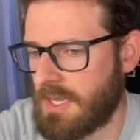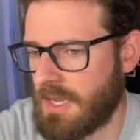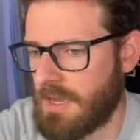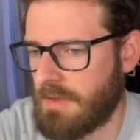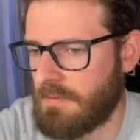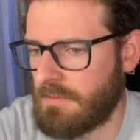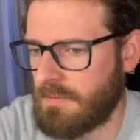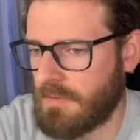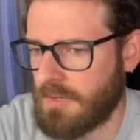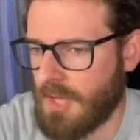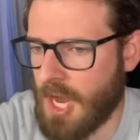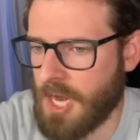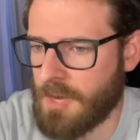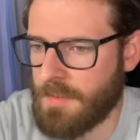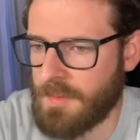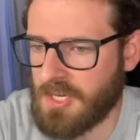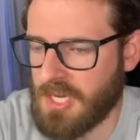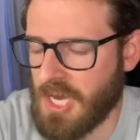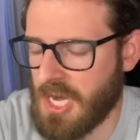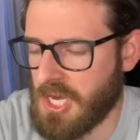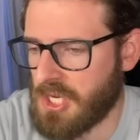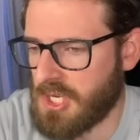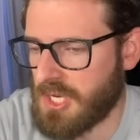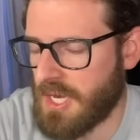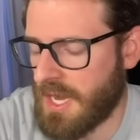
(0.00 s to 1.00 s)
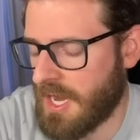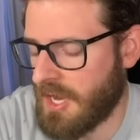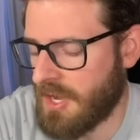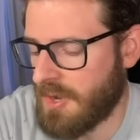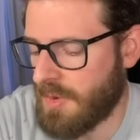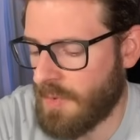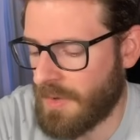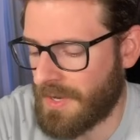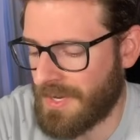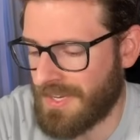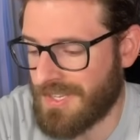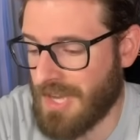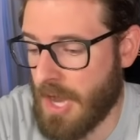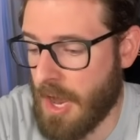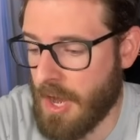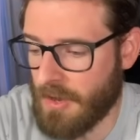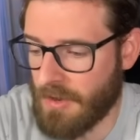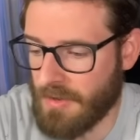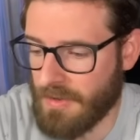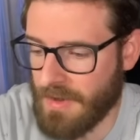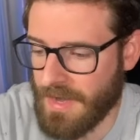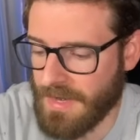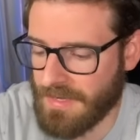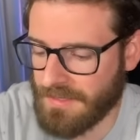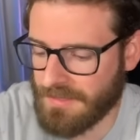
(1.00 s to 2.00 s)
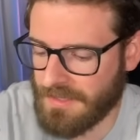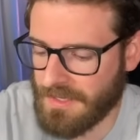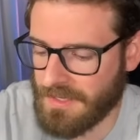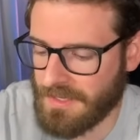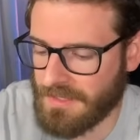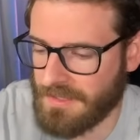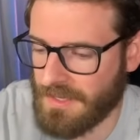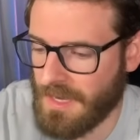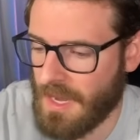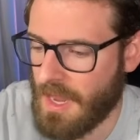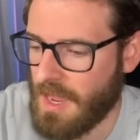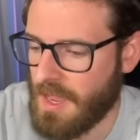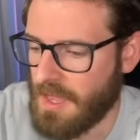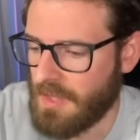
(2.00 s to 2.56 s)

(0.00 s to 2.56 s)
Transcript: They have documentation on how you want to Dockerize this.